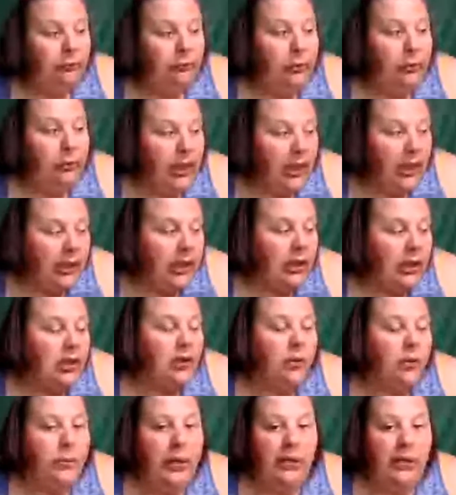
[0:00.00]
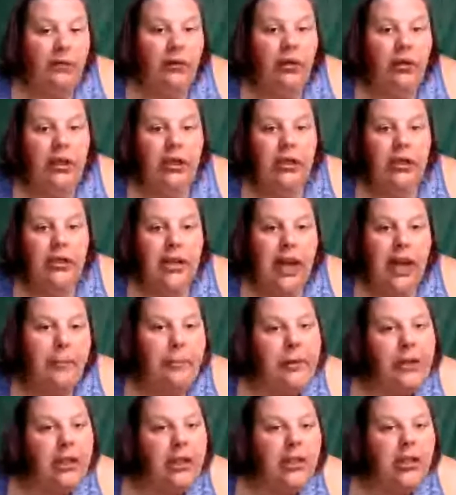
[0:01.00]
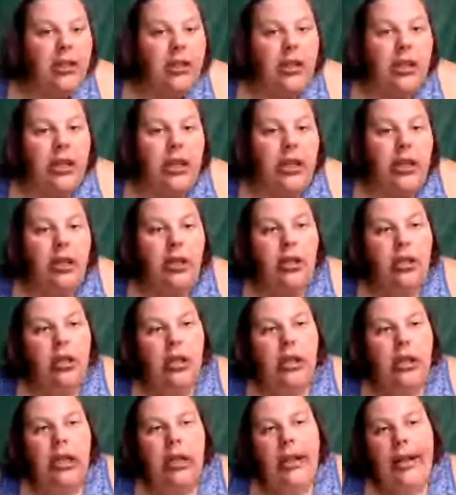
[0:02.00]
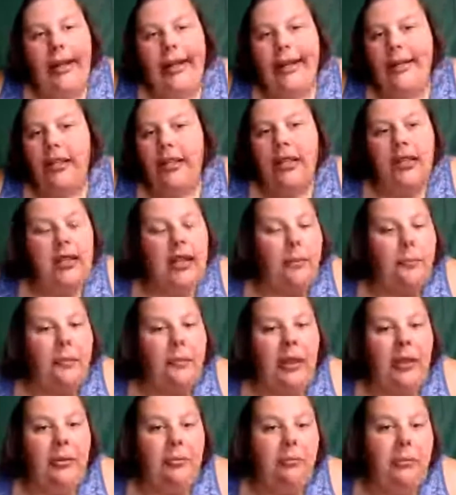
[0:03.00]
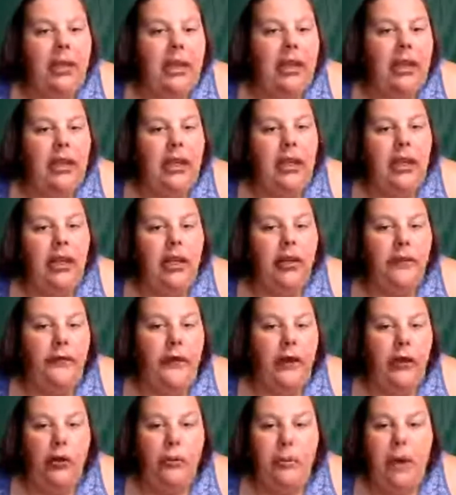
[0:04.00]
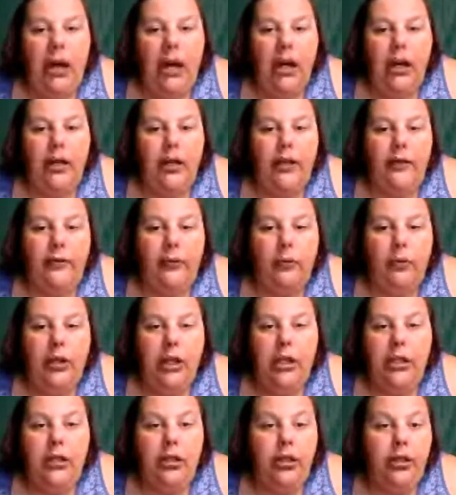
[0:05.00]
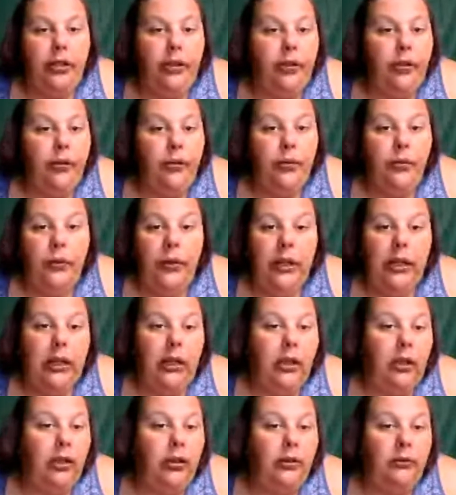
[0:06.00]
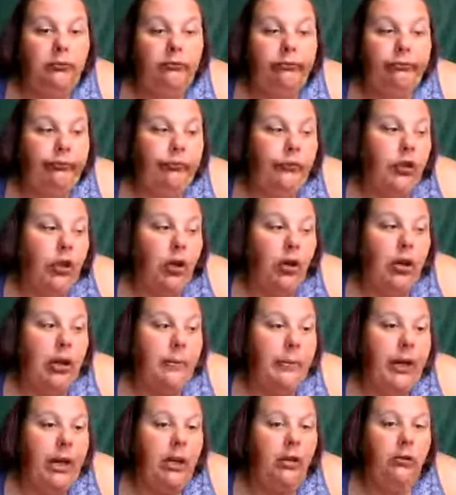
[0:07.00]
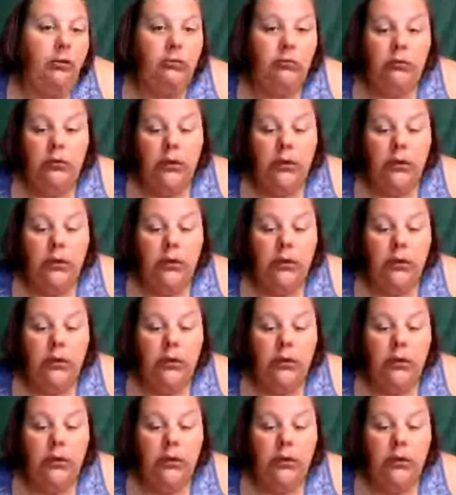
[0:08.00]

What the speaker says: But I think it's going to be a really good topic tonight. It's just something me and a fellow mod have wanted to talk about.